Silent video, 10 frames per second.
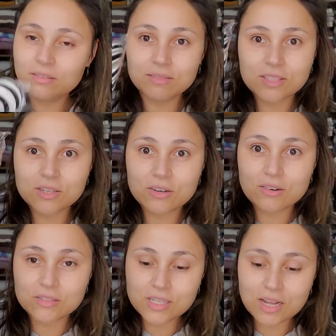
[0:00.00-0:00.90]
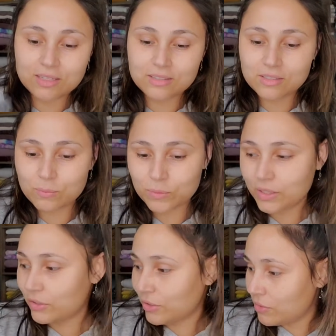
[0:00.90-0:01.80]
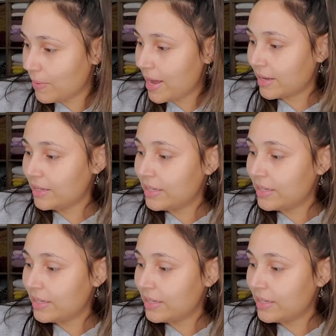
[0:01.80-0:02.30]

So it's got some glitter on the back.